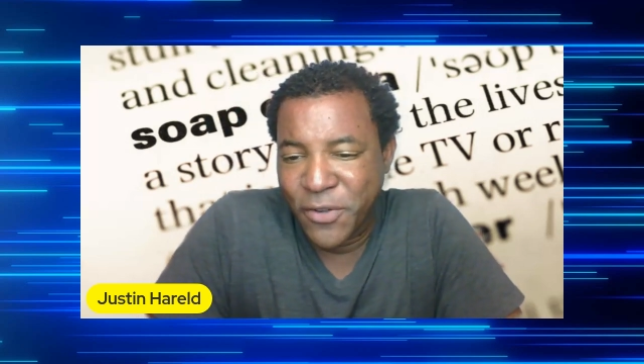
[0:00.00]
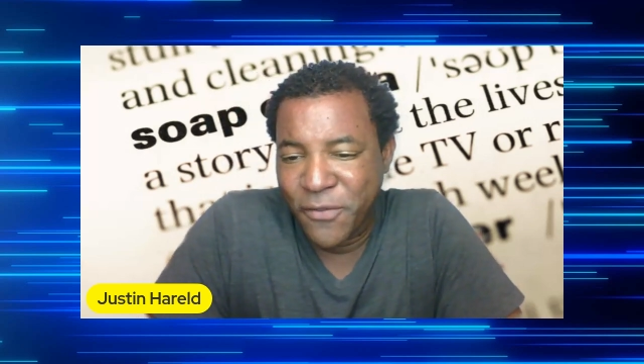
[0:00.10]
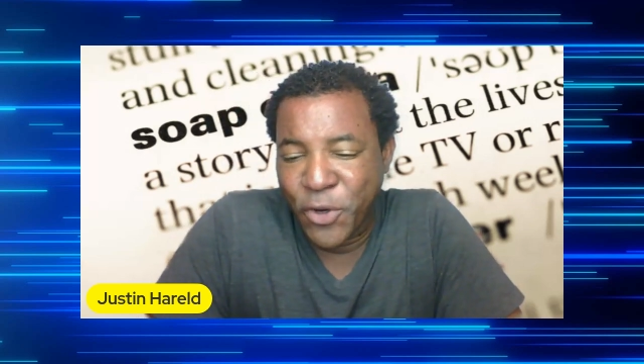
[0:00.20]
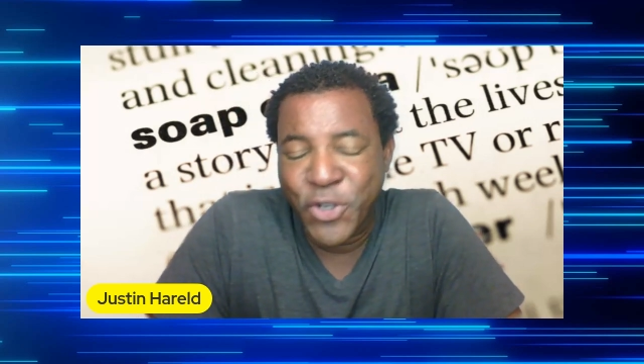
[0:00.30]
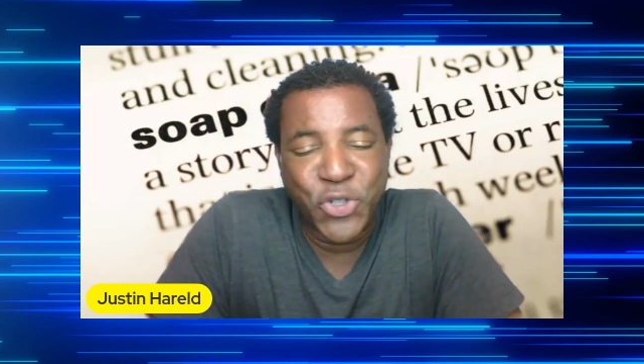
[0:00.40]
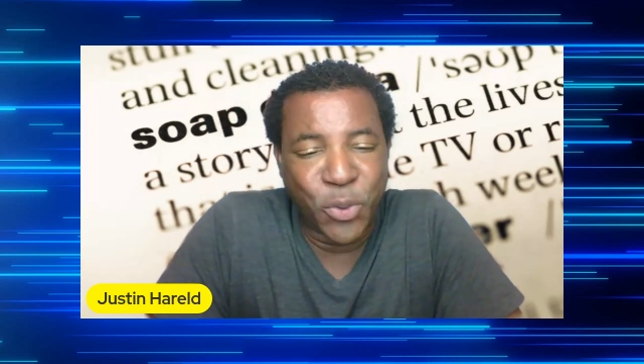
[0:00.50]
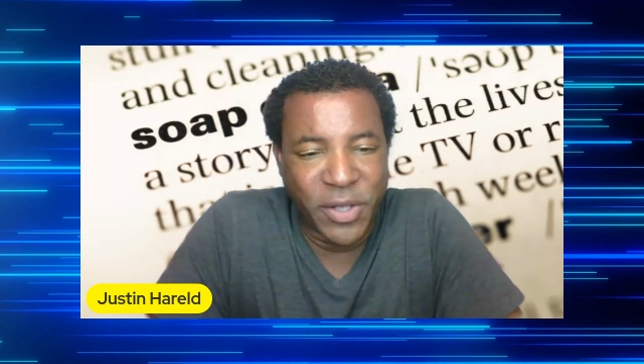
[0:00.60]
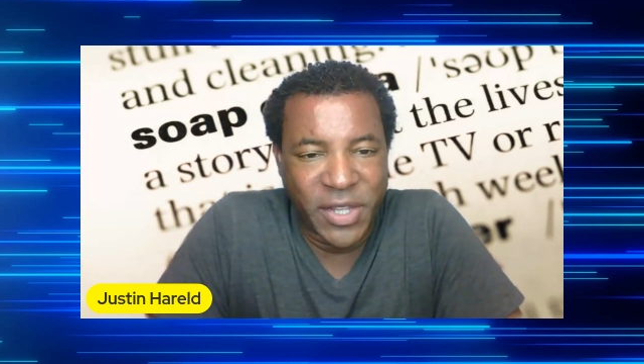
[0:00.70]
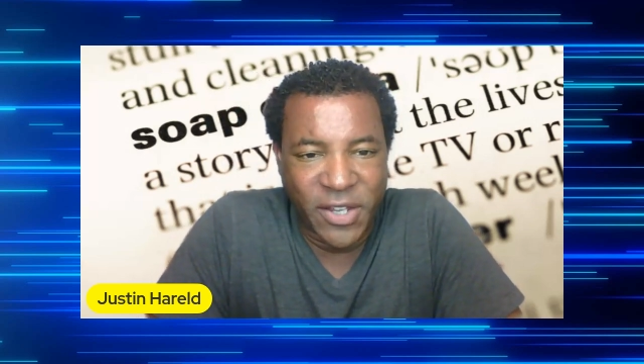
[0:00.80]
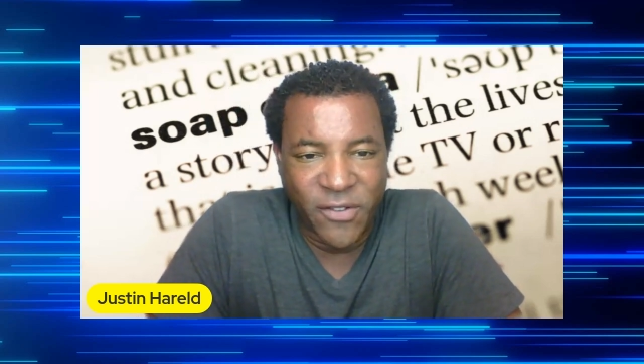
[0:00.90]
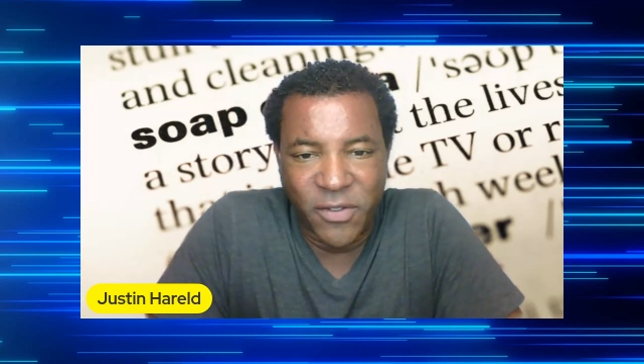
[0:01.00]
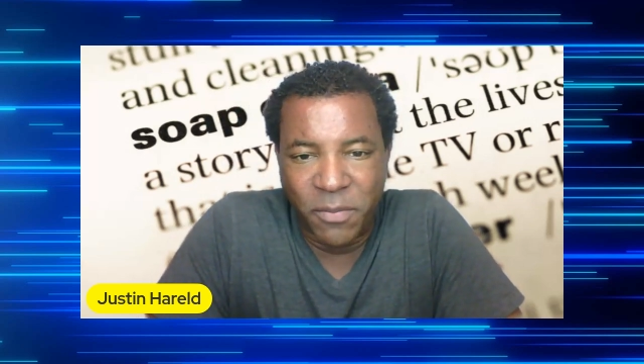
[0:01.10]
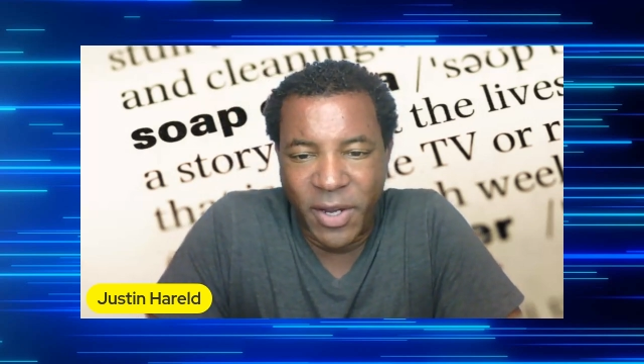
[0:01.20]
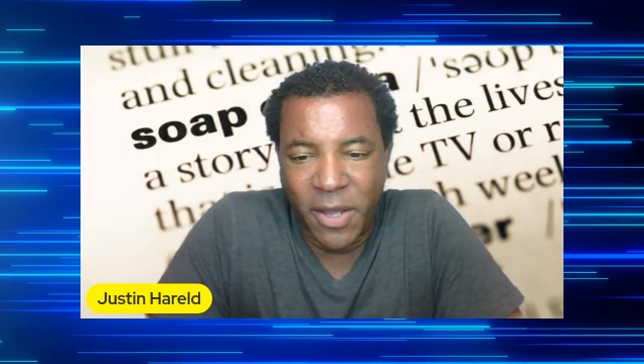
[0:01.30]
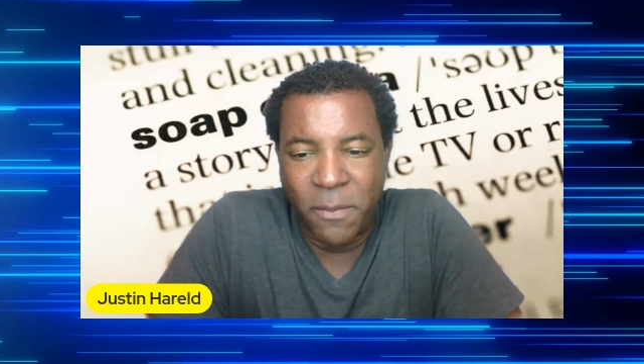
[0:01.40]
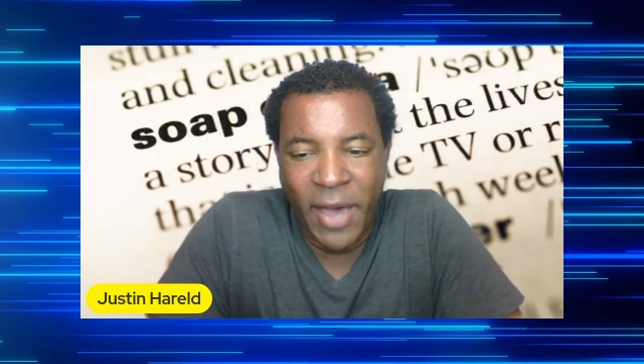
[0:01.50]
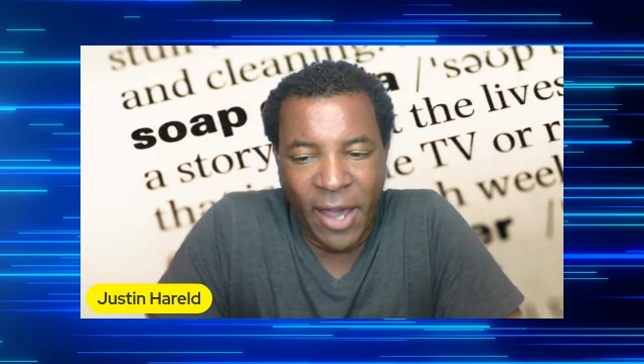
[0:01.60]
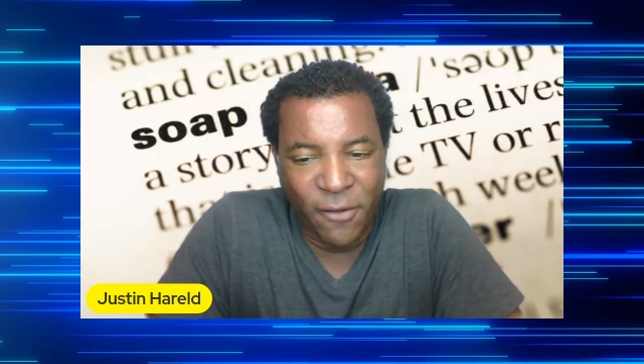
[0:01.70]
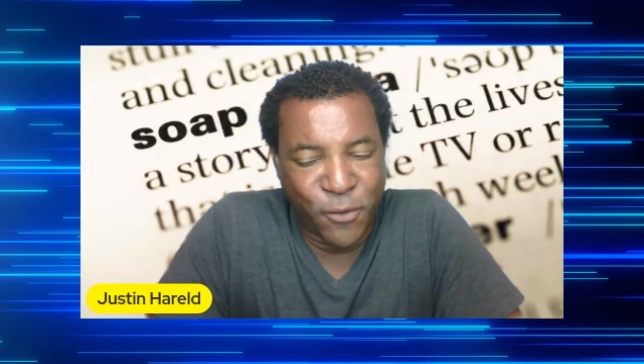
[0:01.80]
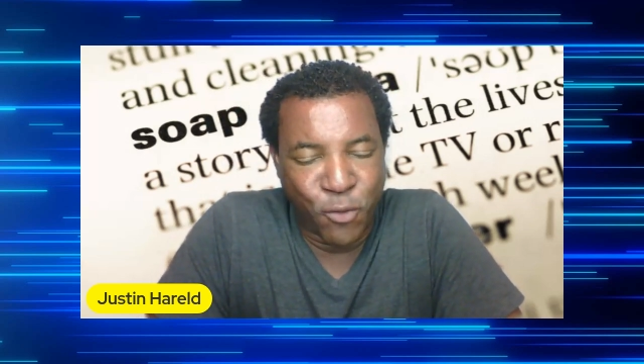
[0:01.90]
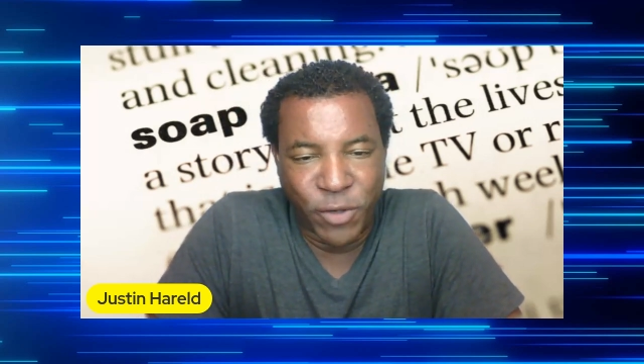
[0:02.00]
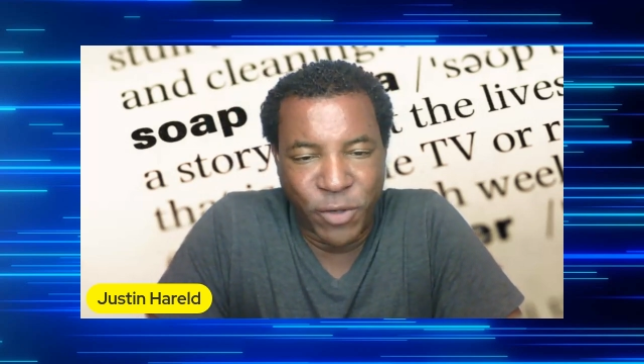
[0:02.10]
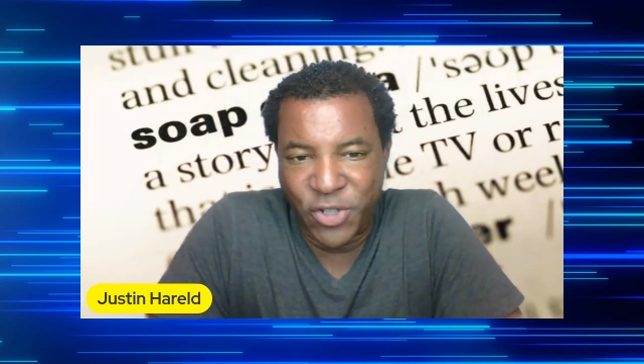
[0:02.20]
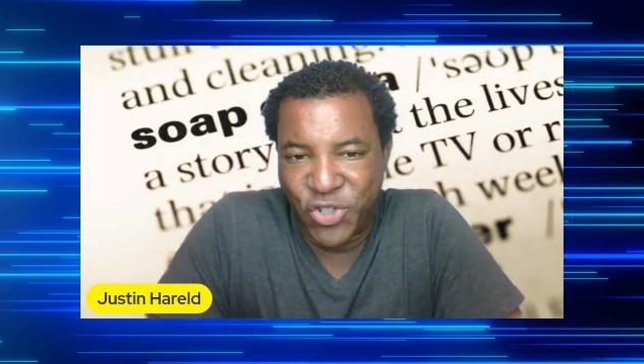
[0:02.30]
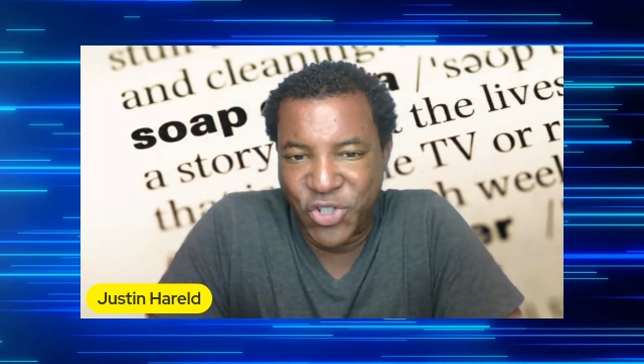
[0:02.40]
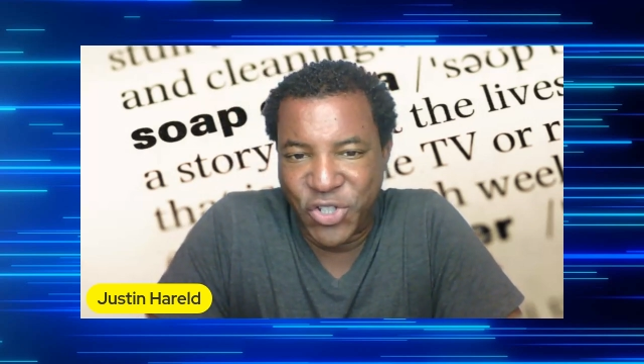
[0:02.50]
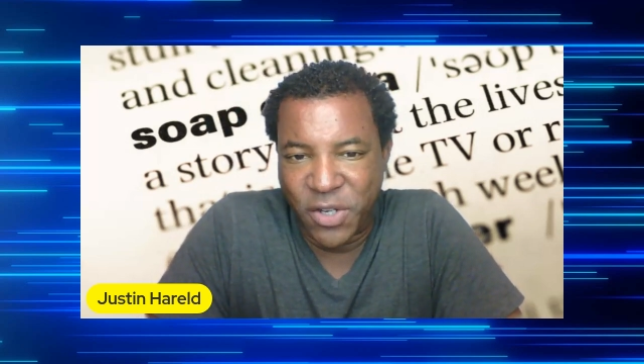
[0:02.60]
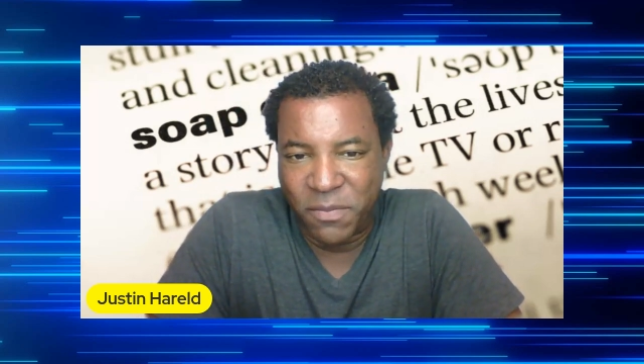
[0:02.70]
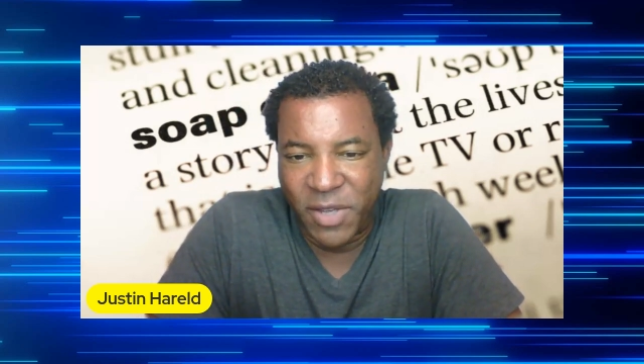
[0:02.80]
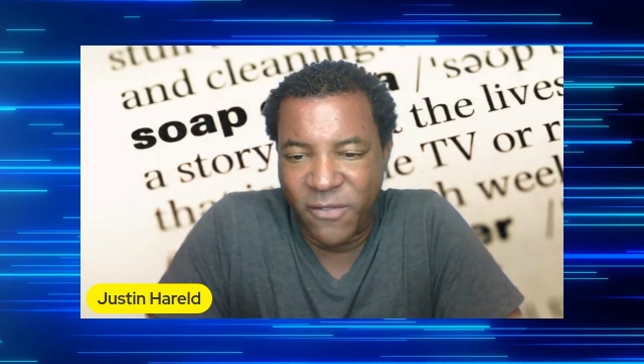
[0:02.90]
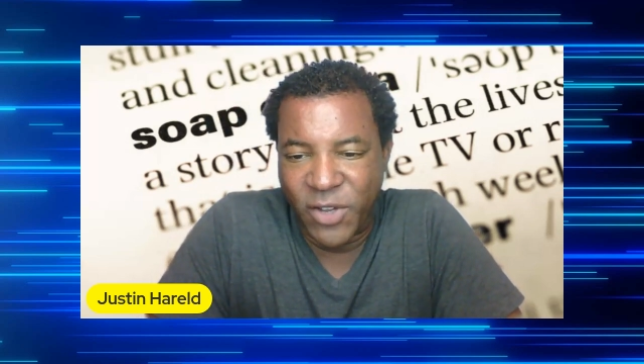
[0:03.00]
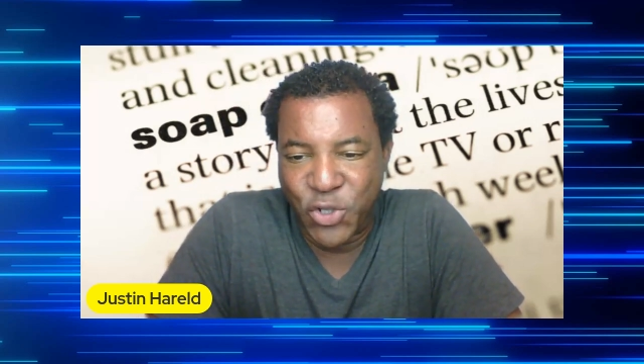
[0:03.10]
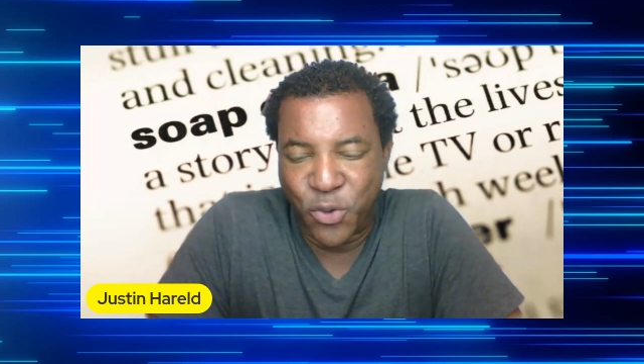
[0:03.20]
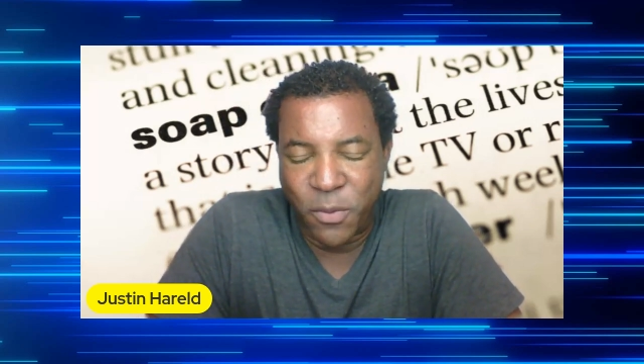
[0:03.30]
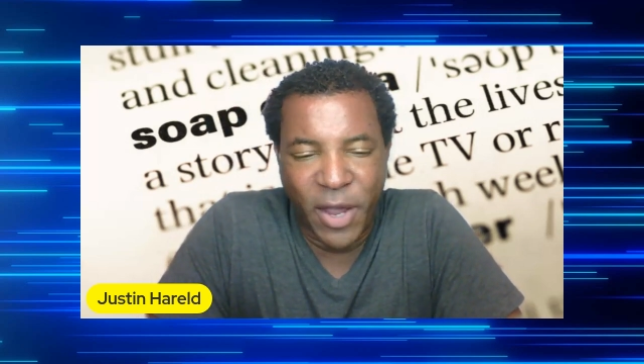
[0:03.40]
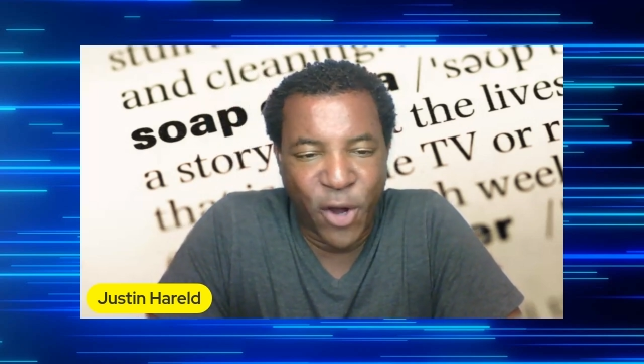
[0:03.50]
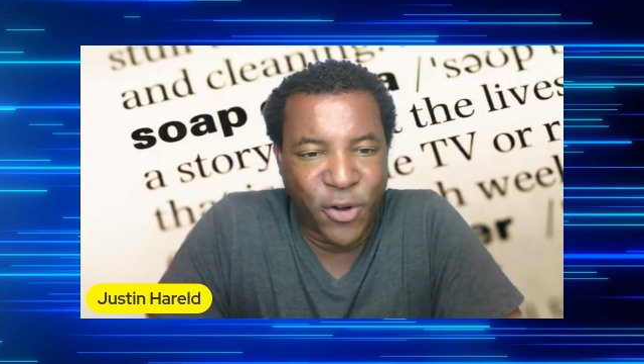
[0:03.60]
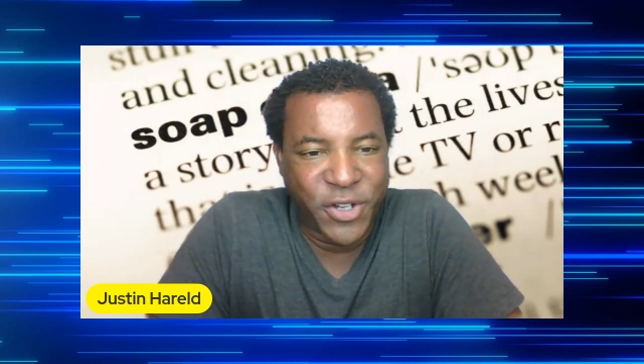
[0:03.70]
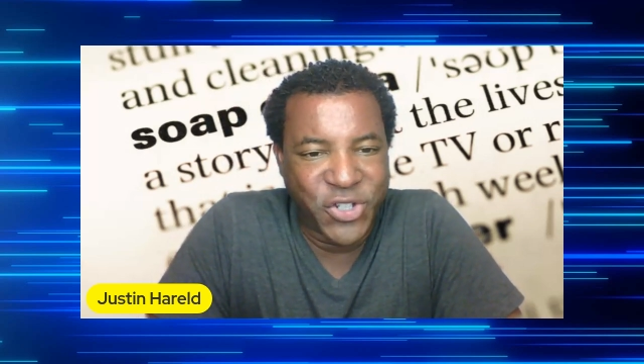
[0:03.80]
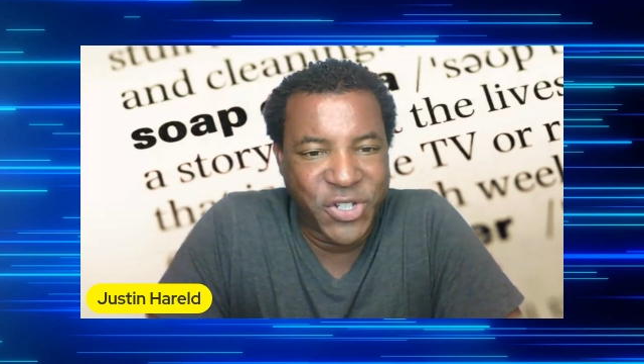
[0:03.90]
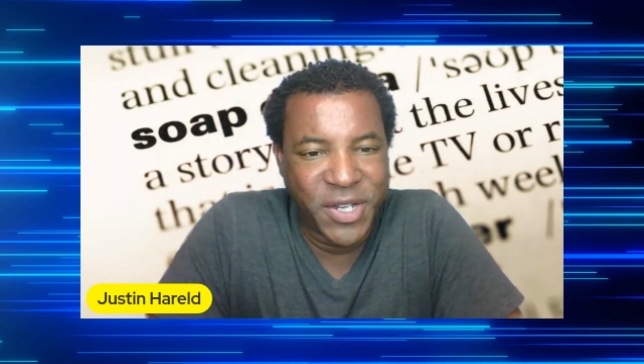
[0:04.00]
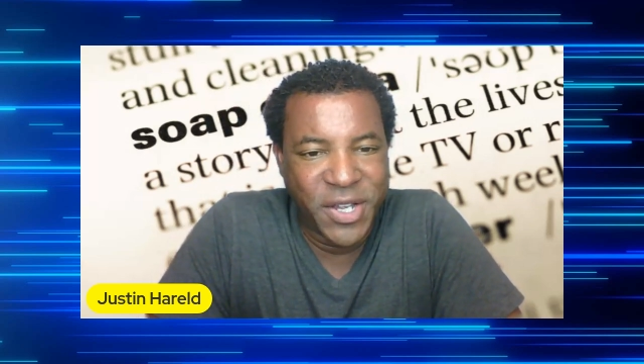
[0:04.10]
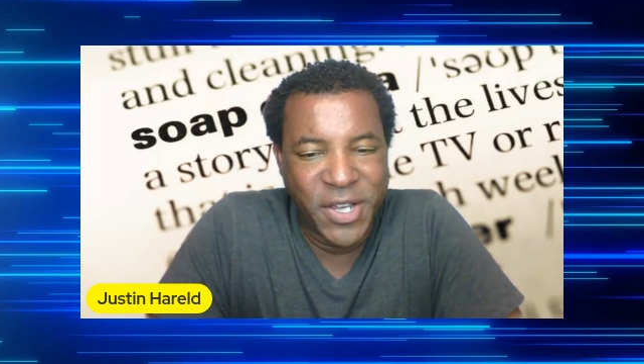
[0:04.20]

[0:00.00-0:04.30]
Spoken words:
very short-lived but impactful relationship and eventual marriage.